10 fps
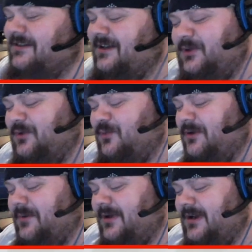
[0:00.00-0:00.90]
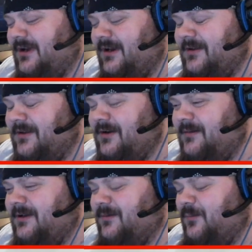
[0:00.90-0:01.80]
As we do walk back out of the car, I'm
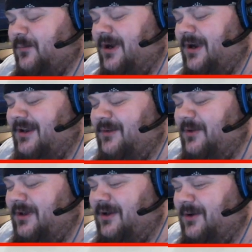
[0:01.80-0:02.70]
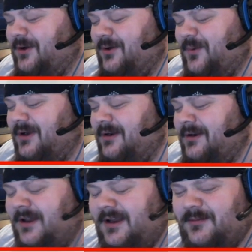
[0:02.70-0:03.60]
like, why did we get hardwired
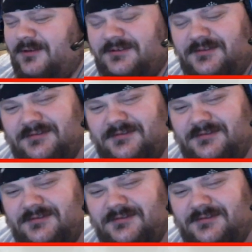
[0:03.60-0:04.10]
cameras?